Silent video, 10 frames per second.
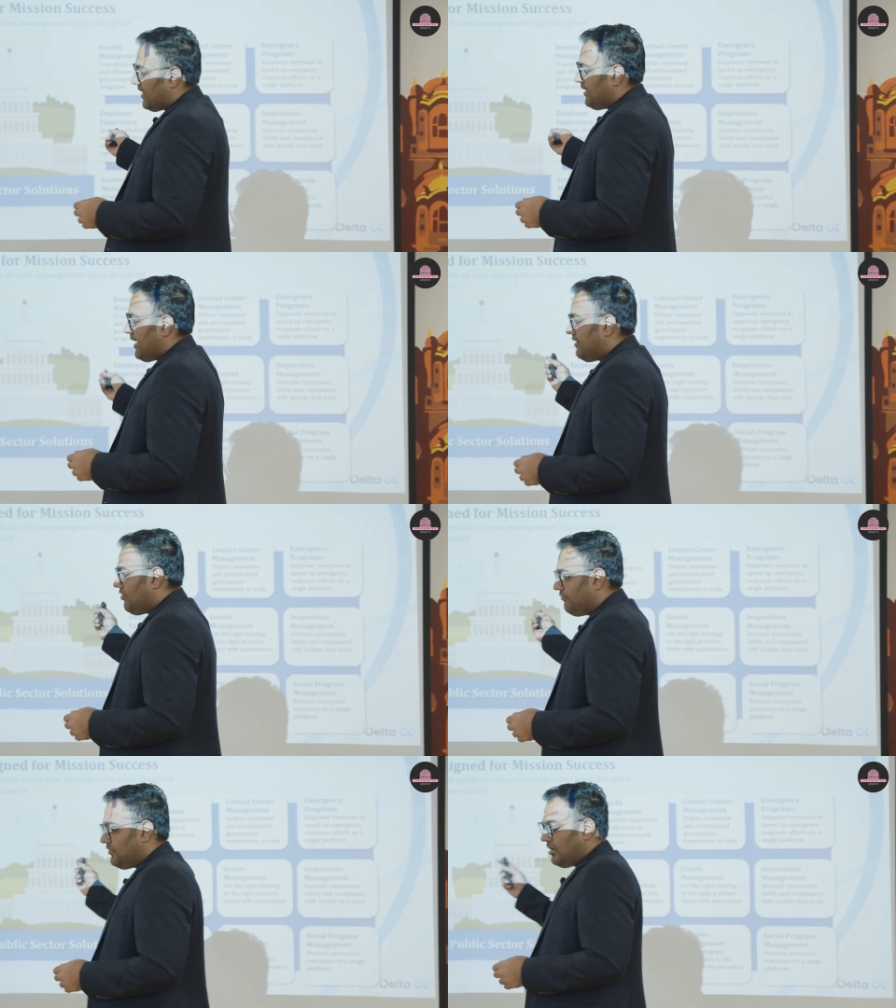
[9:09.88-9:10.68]
in any
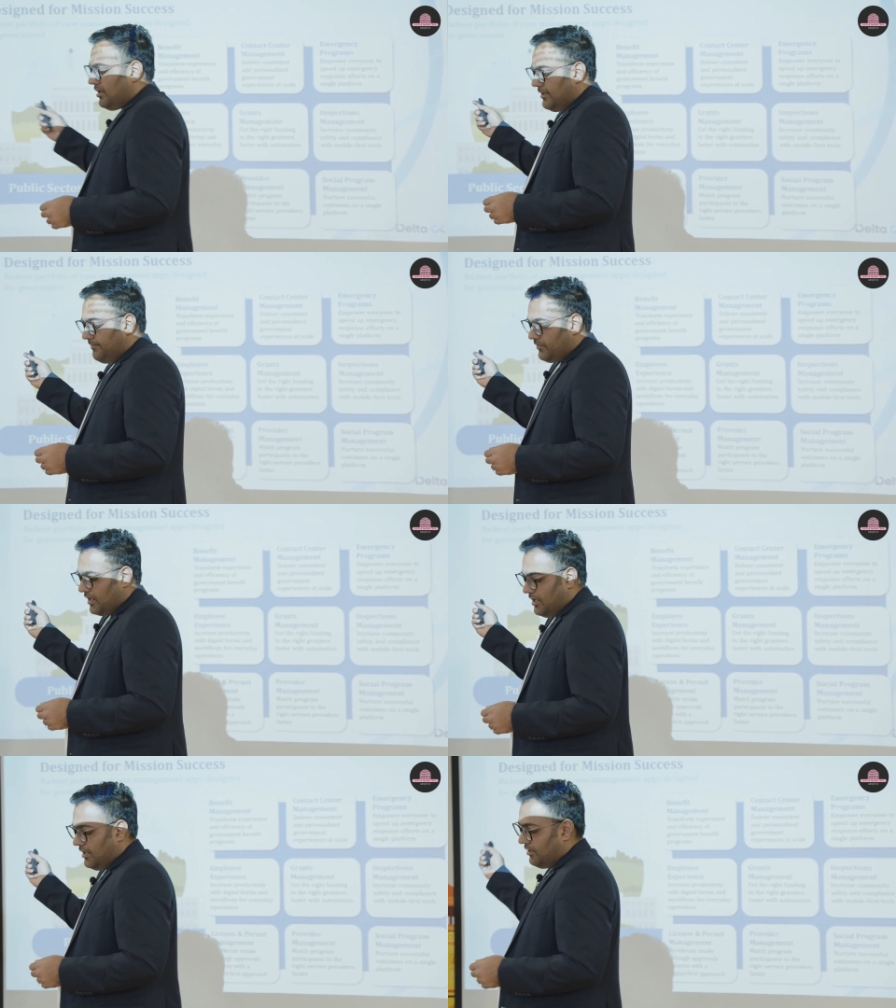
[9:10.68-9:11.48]
of the,
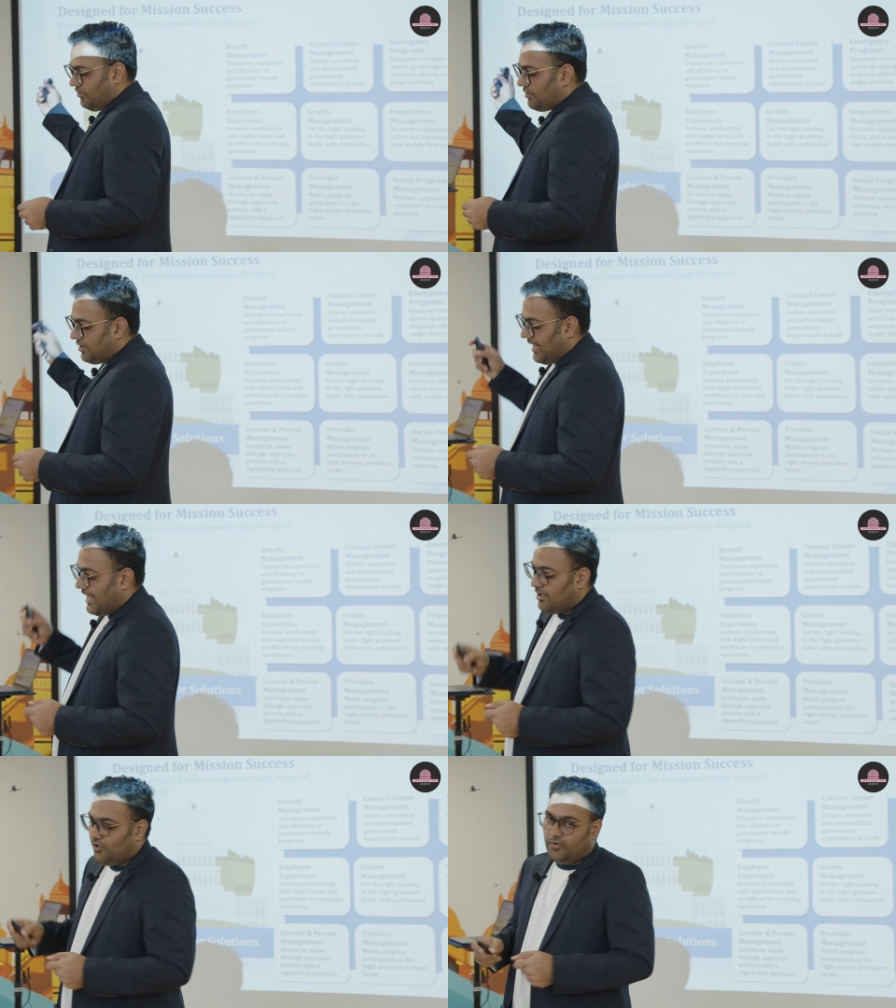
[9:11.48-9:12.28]

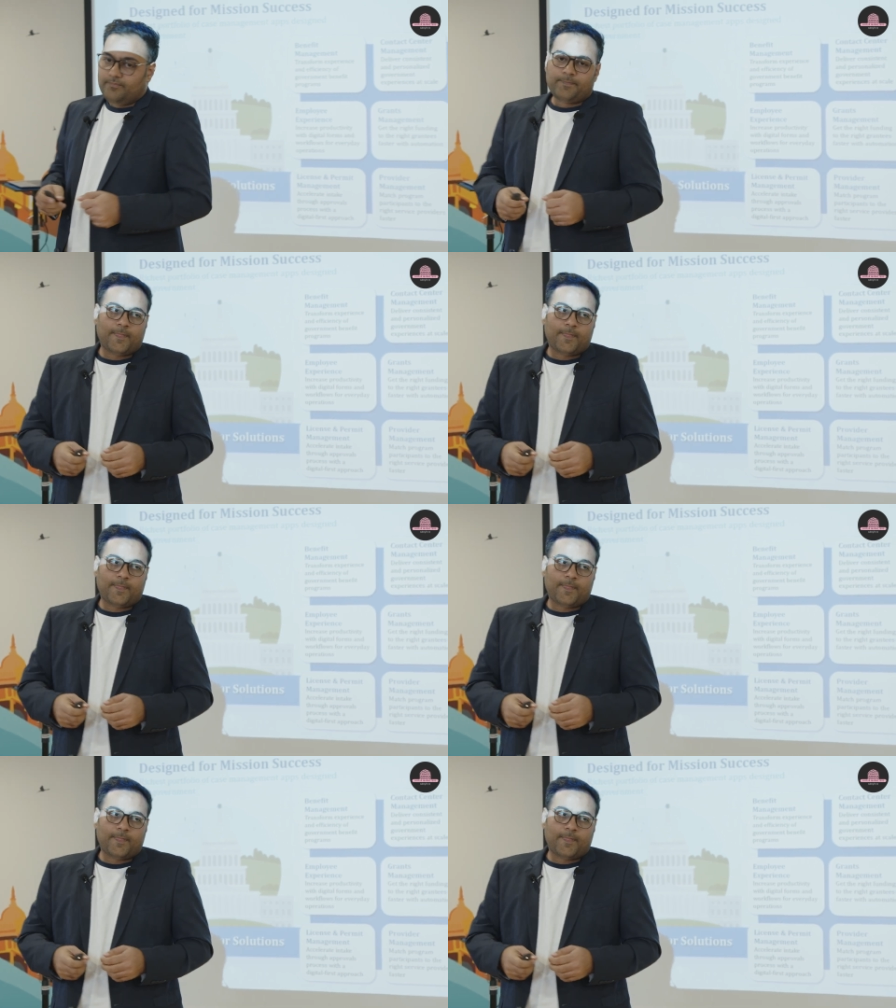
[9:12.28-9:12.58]
scenario,